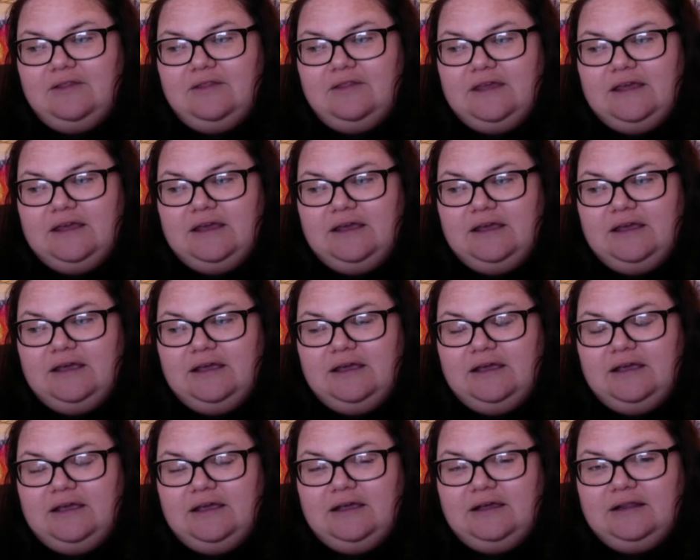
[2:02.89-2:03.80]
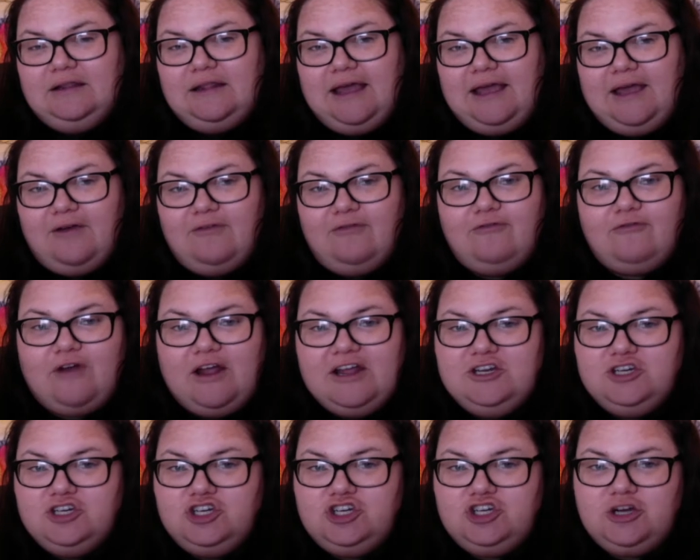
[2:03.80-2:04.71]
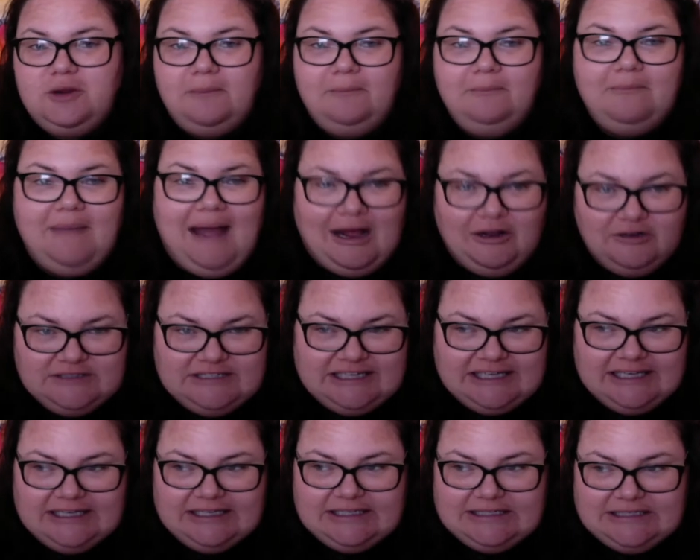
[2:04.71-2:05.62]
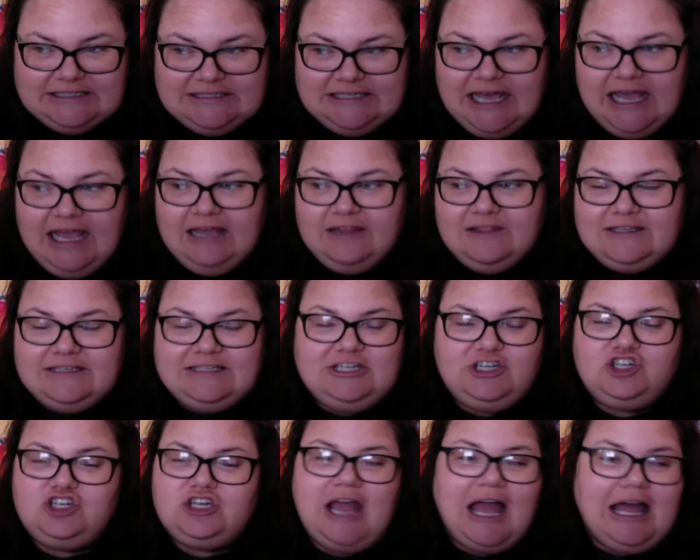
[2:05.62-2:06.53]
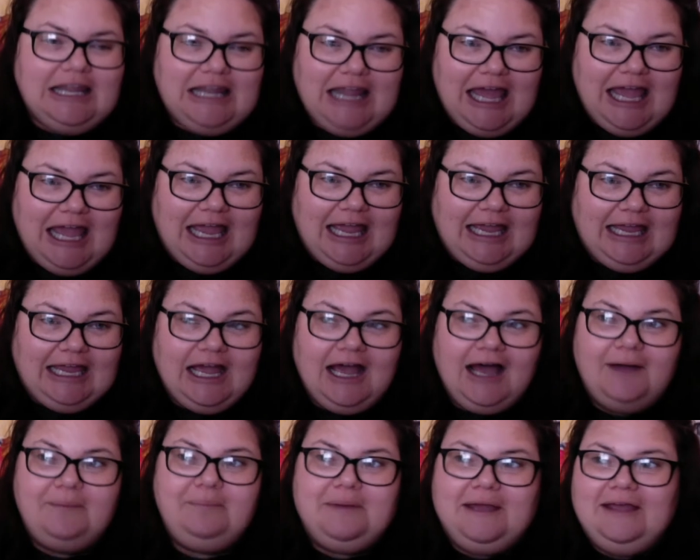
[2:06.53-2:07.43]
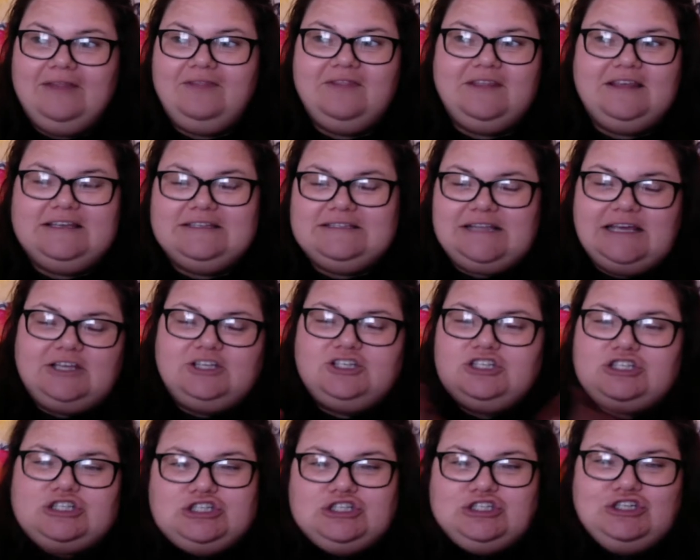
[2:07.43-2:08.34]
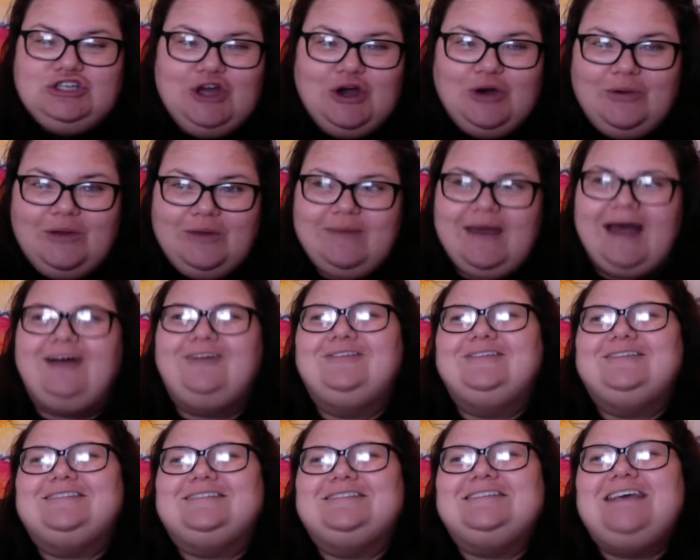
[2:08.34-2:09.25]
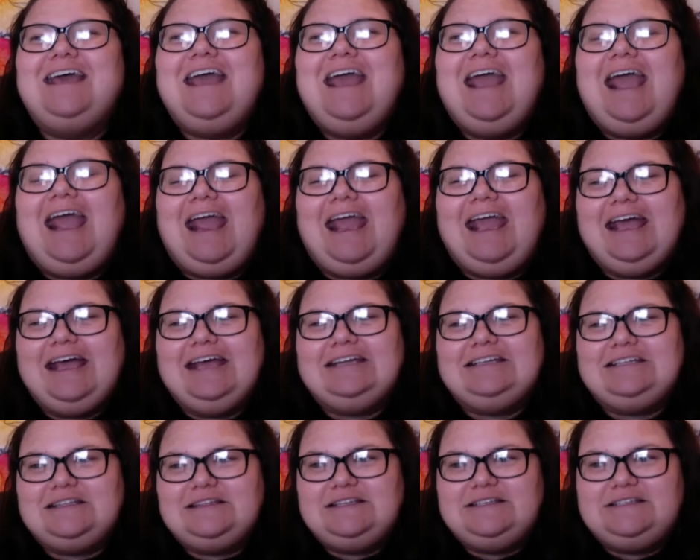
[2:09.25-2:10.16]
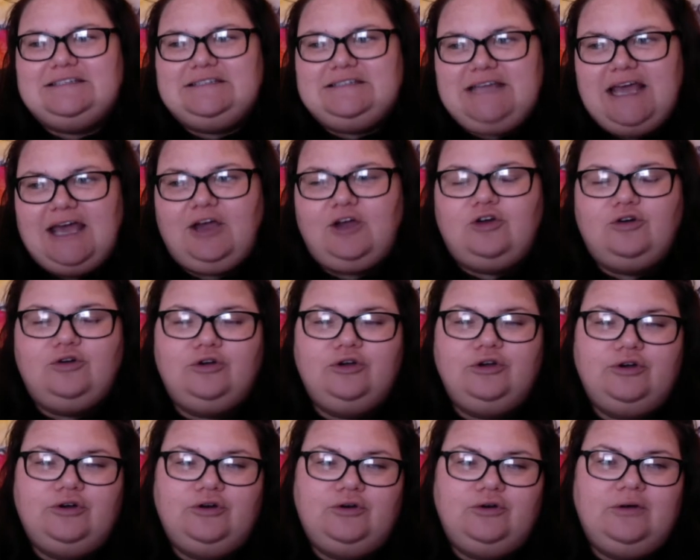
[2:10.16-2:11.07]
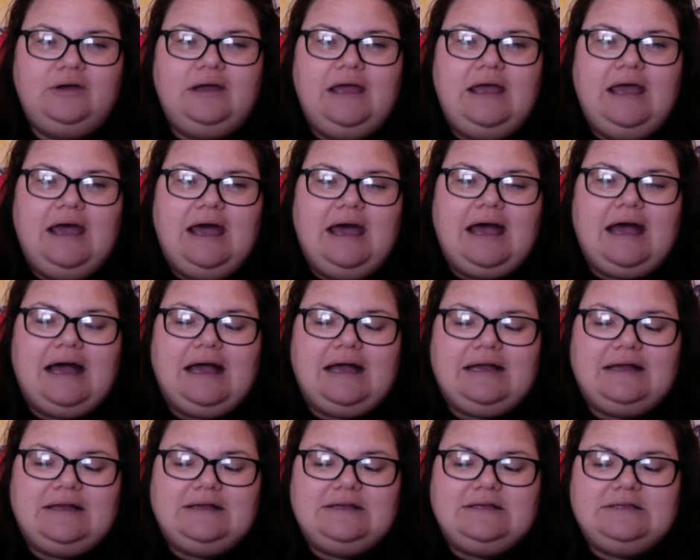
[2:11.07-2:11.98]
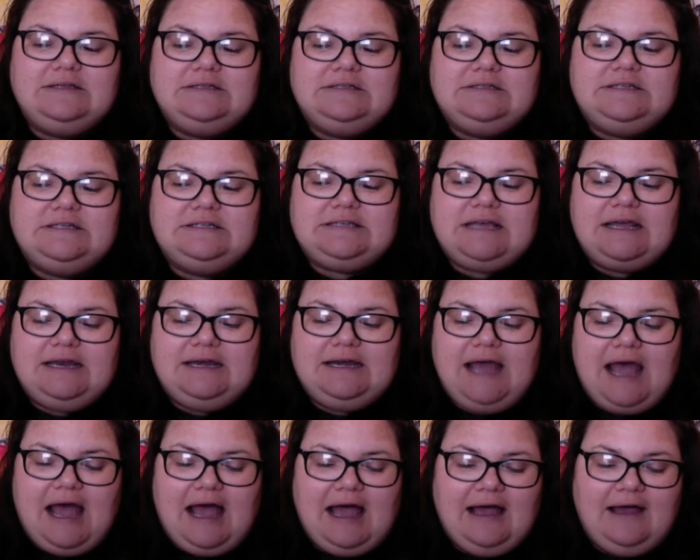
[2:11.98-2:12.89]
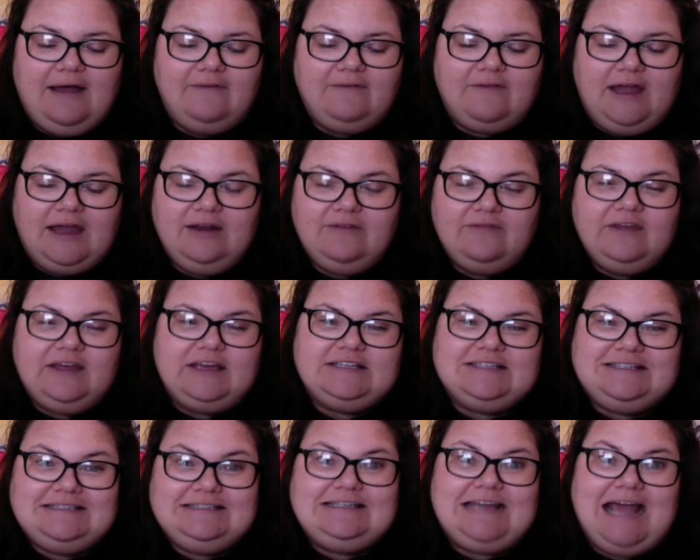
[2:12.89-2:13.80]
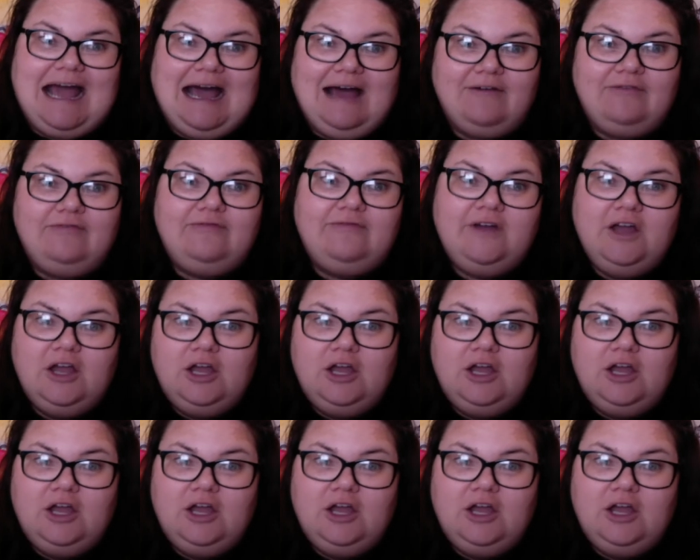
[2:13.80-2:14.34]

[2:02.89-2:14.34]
the like French mountains, this chalet up in these like snowy mountains. And this tech crew has decided to have kind of like a staff